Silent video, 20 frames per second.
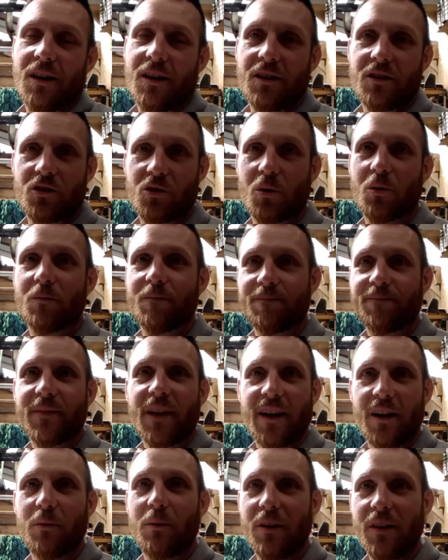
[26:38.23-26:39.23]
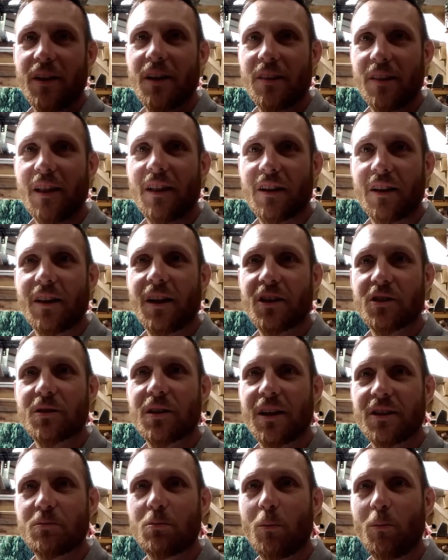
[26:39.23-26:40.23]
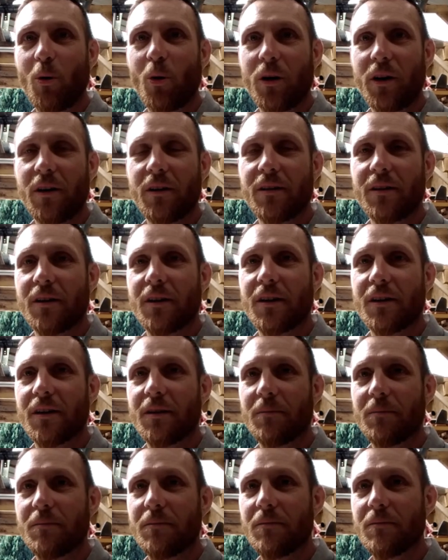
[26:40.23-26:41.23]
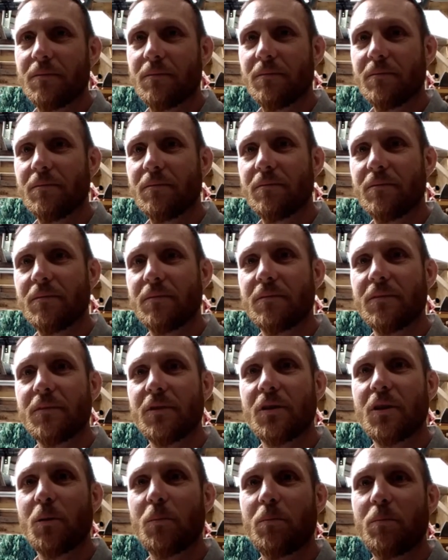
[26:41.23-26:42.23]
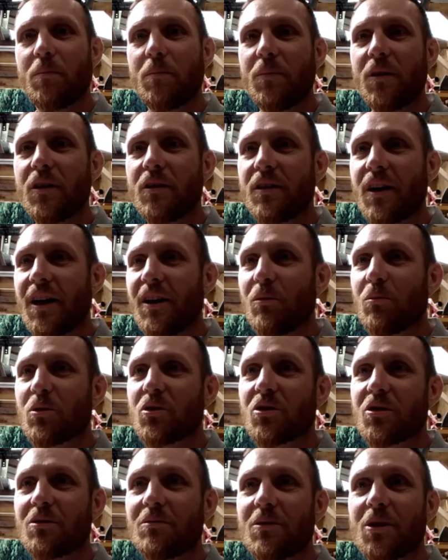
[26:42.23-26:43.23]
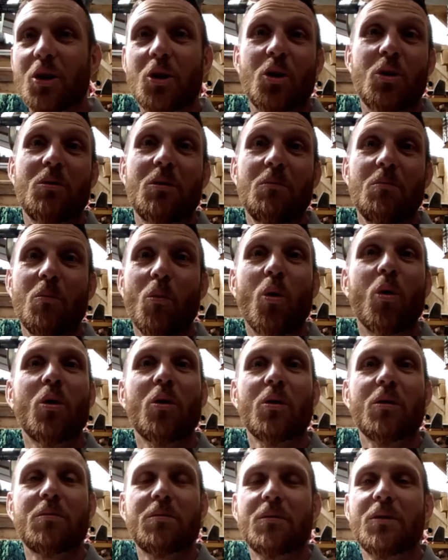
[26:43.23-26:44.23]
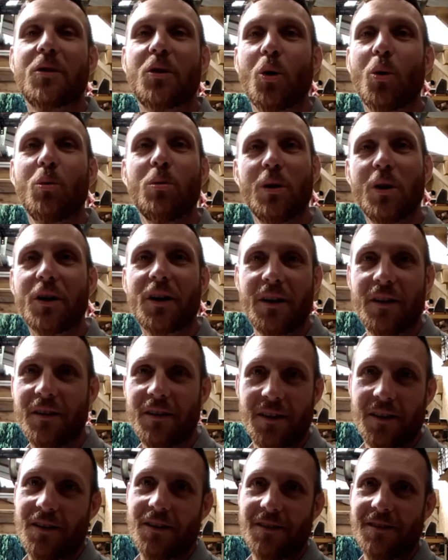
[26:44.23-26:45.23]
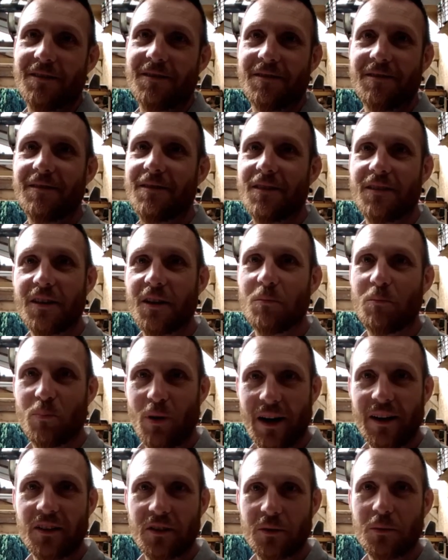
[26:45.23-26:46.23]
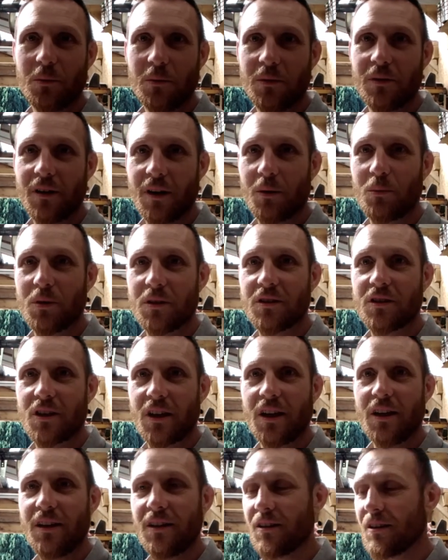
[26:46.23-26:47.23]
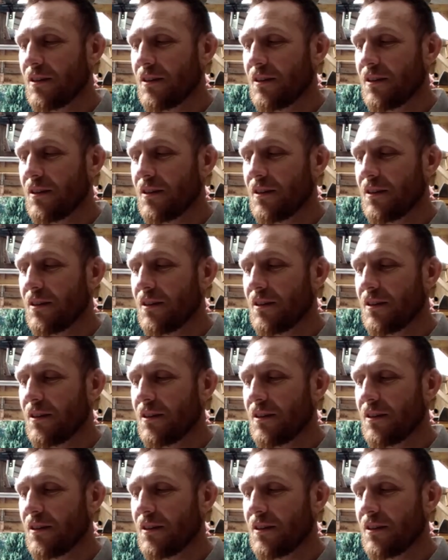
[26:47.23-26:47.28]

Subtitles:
so anyway, that's my point. The tent was more cool looking than practical, I would say.